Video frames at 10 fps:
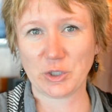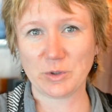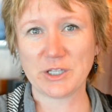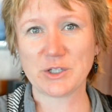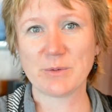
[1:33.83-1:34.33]

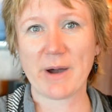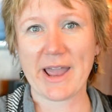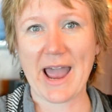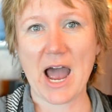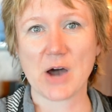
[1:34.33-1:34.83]
you need to
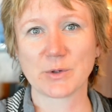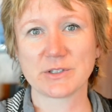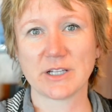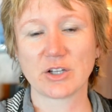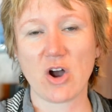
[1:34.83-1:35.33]
buy a
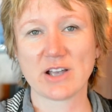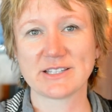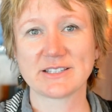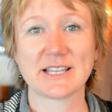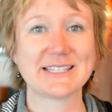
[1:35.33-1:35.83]
house that
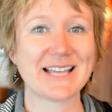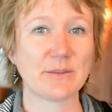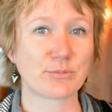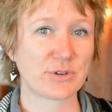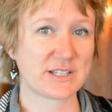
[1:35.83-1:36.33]
costs
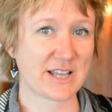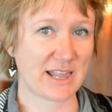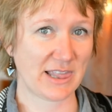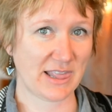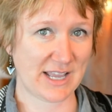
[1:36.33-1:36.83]

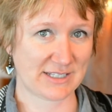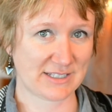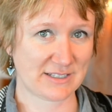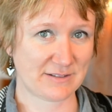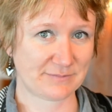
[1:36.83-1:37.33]
10%
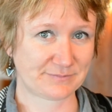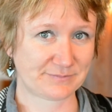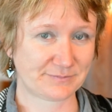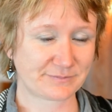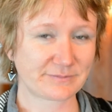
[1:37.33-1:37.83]
less.
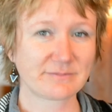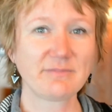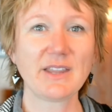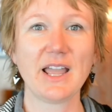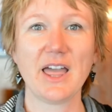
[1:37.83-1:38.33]

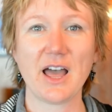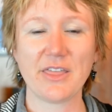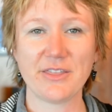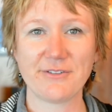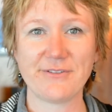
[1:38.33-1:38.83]

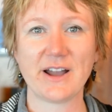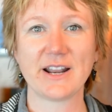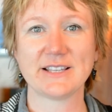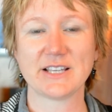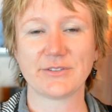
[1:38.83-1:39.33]
The
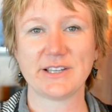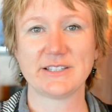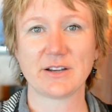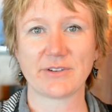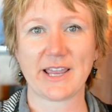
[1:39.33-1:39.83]
Fed is
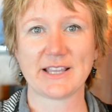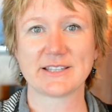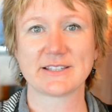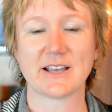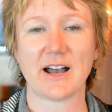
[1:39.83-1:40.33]
increasing
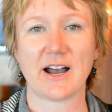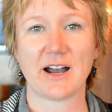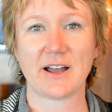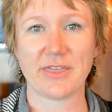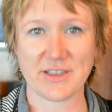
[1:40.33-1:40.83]
rates
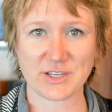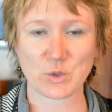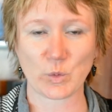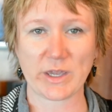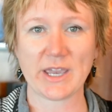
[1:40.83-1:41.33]

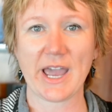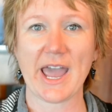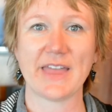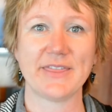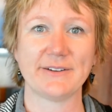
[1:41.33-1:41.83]
this week,
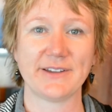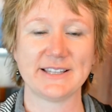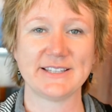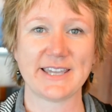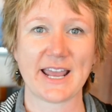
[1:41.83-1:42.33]
and they've
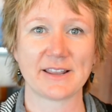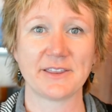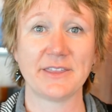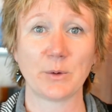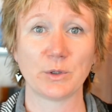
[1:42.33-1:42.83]

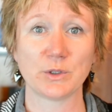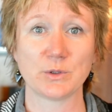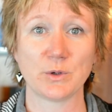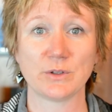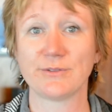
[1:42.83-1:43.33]
indicated that they will
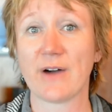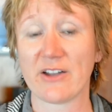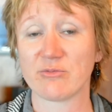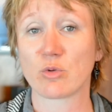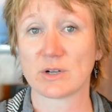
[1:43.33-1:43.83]
do it
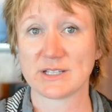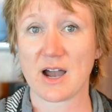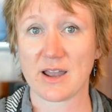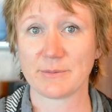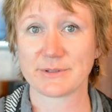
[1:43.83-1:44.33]
5 more
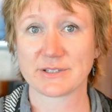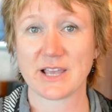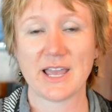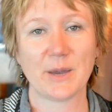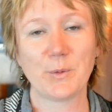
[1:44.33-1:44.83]

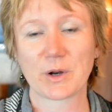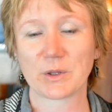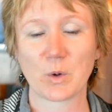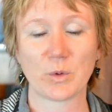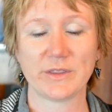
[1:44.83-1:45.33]
times. We
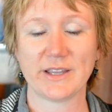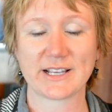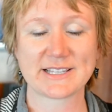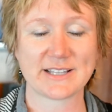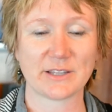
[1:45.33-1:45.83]
don't know what the
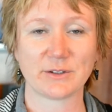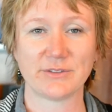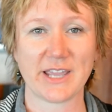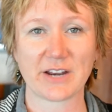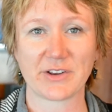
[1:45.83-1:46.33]
extent
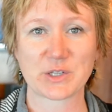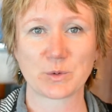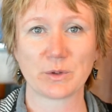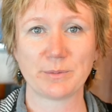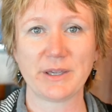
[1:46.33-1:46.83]
of the
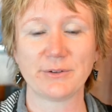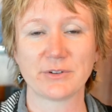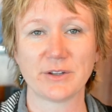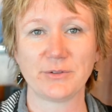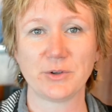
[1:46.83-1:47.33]
increase will be
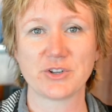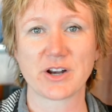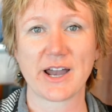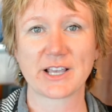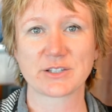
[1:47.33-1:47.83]
for the
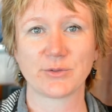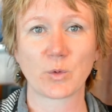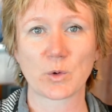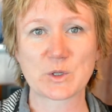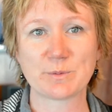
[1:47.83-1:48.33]
future hikes, of
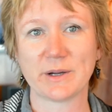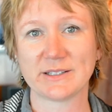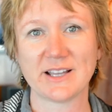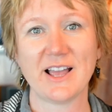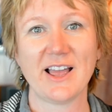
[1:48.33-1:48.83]
course,
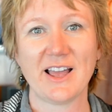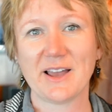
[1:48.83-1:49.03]
but